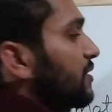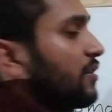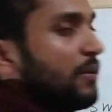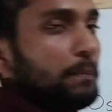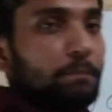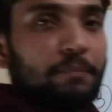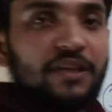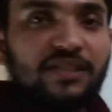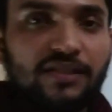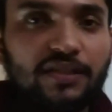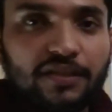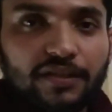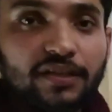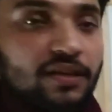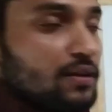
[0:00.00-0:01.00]
in
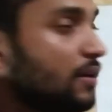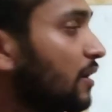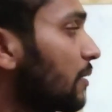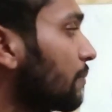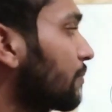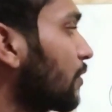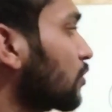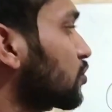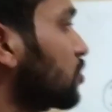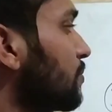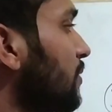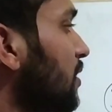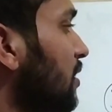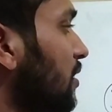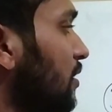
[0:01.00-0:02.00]
PCT,
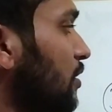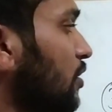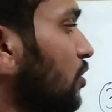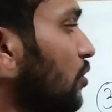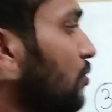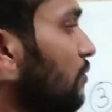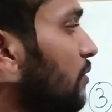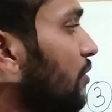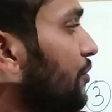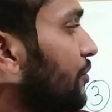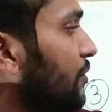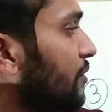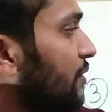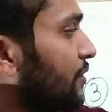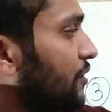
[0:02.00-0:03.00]
proximal
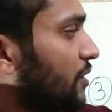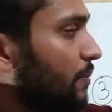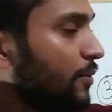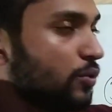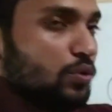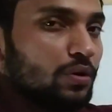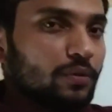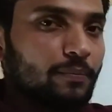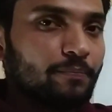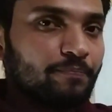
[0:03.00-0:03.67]
convoluted tubule.